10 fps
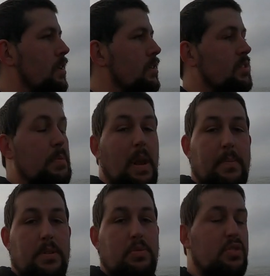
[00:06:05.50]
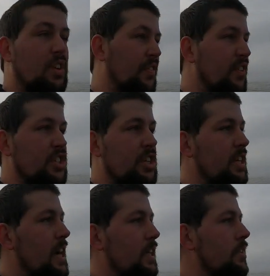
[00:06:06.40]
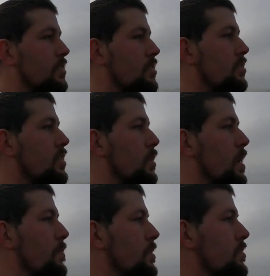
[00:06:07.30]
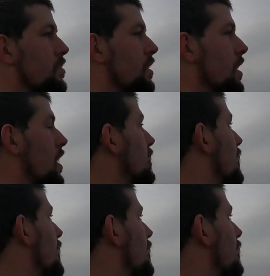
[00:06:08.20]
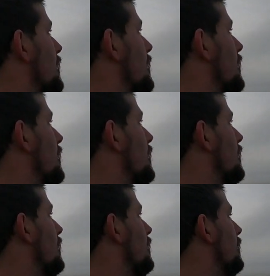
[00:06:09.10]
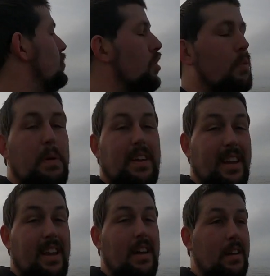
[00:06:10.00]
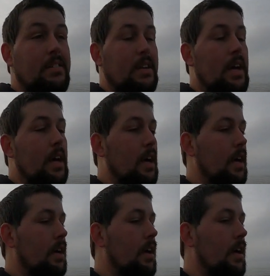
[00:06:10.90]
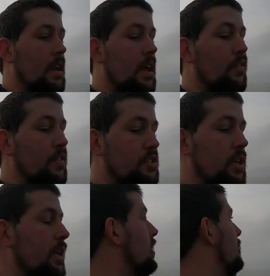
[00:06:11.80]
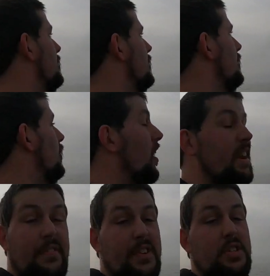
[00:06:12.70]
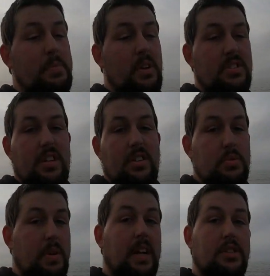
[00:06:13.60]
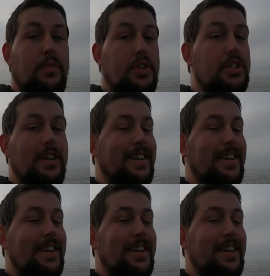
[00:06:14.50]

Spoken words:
see what happens. We're just gonna fish into darkness, see what happens, and then yeah, let's hope we can get a nice fish today, or any fish, to be honest. I just want to catch a fish.